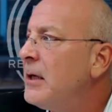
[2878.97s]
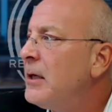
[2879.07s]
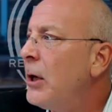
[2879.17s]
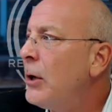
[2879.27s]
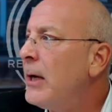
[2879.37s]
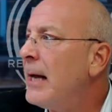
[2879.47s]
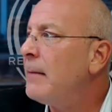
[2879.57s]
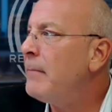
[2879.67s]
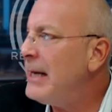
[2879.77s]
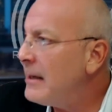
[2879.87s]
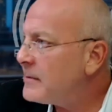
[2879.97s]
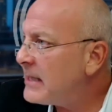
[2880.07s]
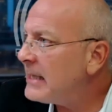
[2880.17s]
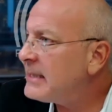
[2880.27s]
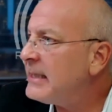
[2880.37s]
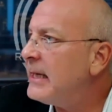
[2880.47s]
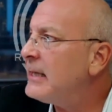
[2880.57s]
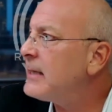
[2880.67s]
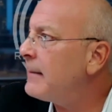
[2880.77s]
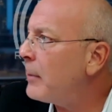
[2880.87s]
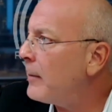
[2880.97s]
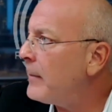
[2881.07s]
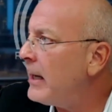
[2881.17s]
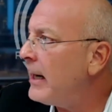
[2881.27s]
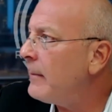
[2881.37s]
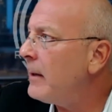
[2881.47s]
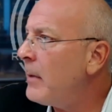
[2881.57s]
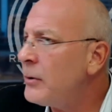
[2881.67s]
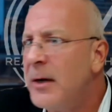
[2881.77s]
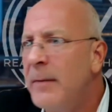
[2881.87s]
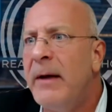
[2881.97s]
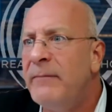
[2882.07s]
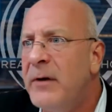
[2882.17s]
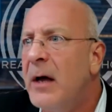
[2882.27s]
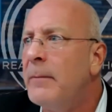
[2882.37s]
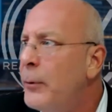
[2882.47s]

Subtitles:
you know, you got medium-sized cities like Birmingham, and most of them have done a